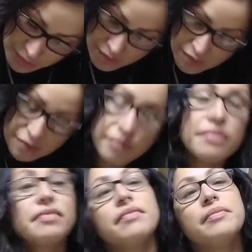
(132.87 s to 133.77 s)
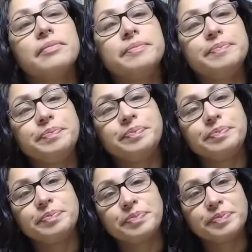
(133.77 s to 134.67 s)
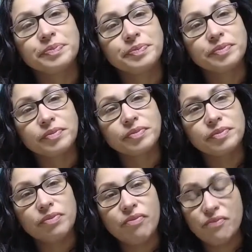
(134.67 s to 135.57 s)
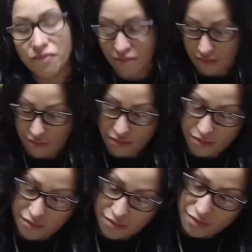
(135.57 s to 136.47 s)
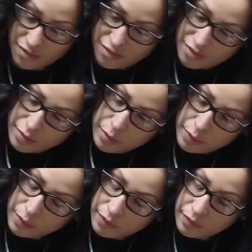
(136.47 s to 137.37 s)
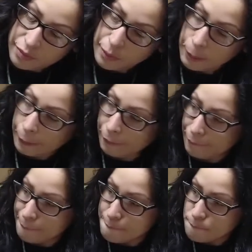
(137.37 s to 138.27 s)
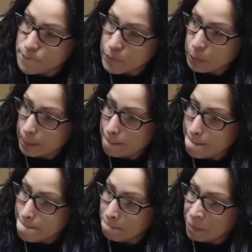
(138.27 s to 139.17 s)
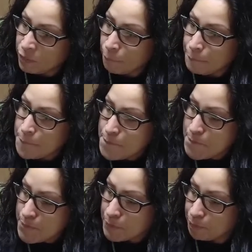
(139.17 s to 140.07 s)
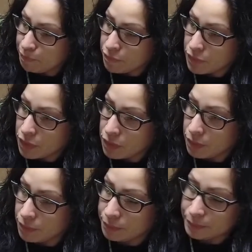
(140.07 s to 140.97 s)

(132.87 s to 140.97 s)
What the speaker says: what was some of the thought process behind the pot? I mean, and what's the story behind it? I mean, I know you said it was your own design and some of your own